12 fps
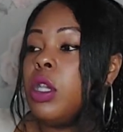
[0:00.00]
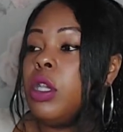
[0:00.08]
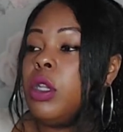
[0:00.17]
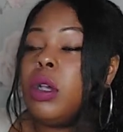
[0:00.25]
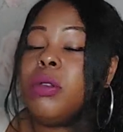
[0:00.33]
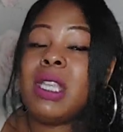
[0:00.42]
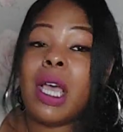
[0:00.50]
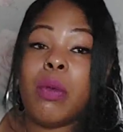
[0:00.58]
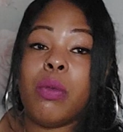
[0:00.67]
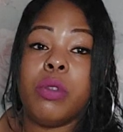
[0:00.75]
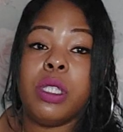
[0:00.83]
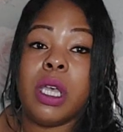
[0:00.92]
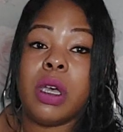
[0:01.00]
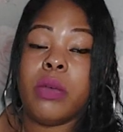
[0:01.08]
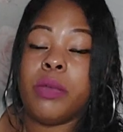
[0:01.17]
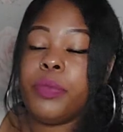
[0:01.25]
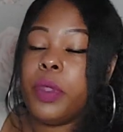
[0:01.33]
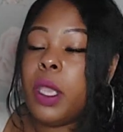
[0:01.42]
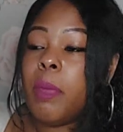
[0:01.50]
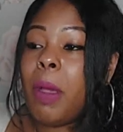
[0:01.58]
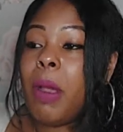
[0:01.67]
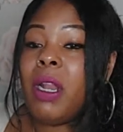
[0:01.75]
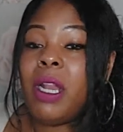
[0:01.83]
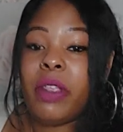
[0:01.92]
You know, time will tell. But
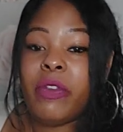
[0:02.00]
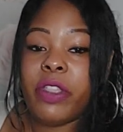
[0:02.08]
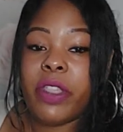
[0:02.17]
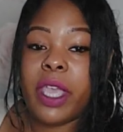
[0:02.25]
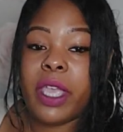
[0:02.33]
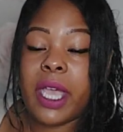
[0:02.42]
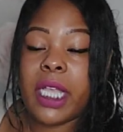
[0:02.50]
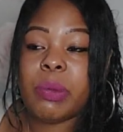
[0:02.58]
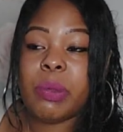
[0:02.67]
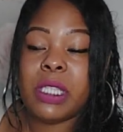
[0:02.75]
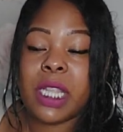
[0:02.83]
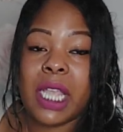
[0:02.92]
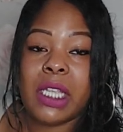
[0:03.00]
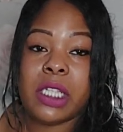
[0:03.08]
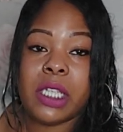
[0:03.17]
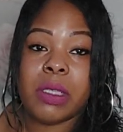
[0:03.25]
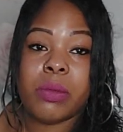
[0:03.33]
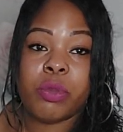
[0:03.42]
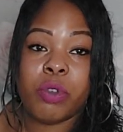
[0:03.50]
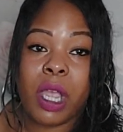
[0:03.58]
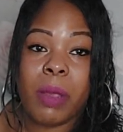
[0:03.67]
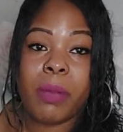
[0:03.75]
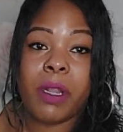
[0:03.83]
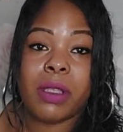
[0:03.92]
I'm going to leave it there, guys. Please like, share,
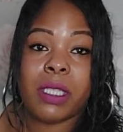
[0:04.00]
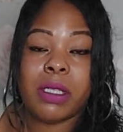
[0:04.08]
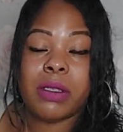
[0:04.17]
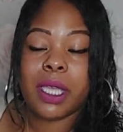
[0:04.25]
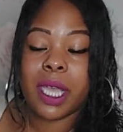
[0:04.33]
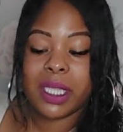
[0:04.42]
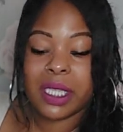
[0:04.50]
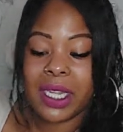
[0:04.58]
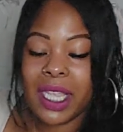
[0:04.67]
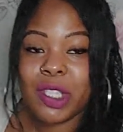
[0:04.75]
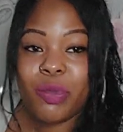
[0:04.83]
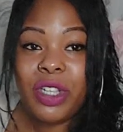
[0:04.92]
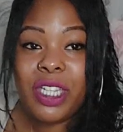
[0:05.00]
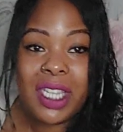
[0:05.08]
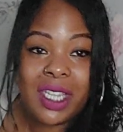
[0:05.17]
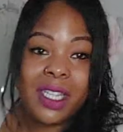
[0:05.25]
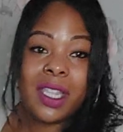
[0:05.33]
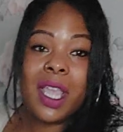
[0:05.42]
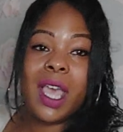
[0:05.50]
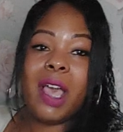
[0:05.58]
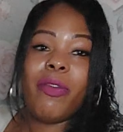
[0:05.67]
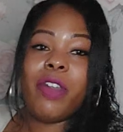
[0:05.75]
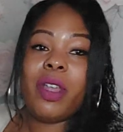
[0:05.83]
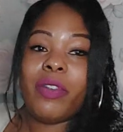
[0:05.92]
subscribe, and I'll see you guys in the next reading.
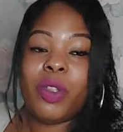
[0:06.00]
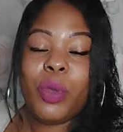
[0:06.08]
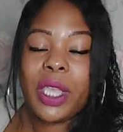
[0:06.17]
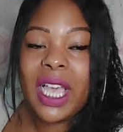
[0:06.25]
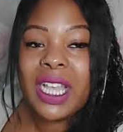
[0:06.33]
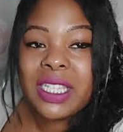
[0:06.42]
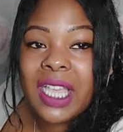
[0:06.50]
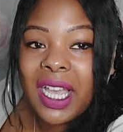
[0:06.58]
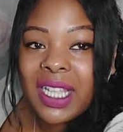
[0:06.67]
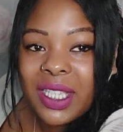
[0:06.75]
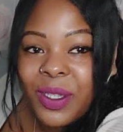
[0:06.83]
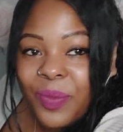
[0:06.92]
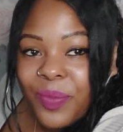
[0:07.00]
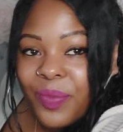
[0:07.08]
Have a lovely weekend, guys.